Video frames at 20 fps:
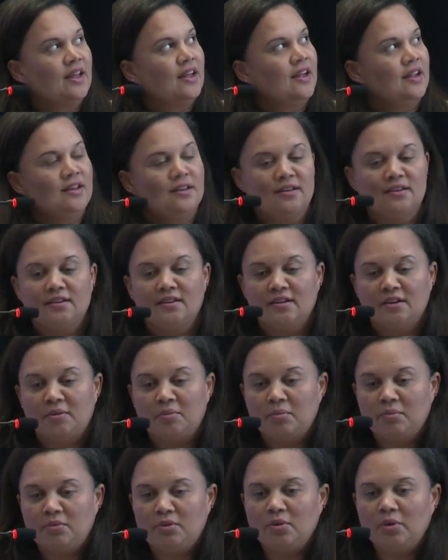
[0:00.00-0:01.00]
And
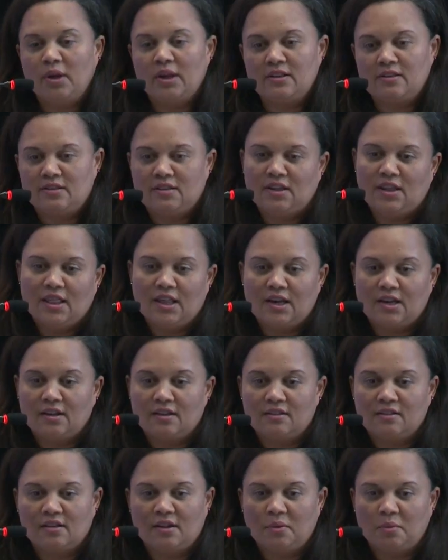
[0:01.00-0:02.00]
you can see
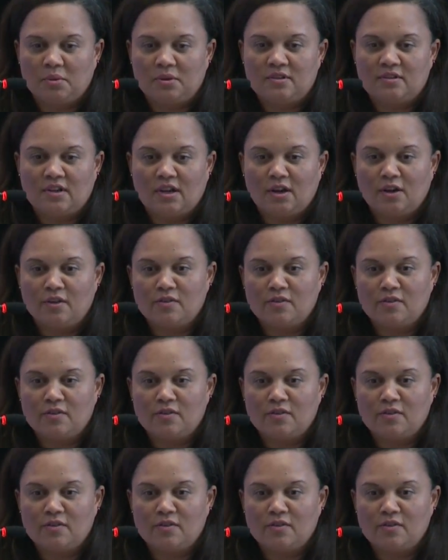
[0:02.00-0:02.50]
that I would say,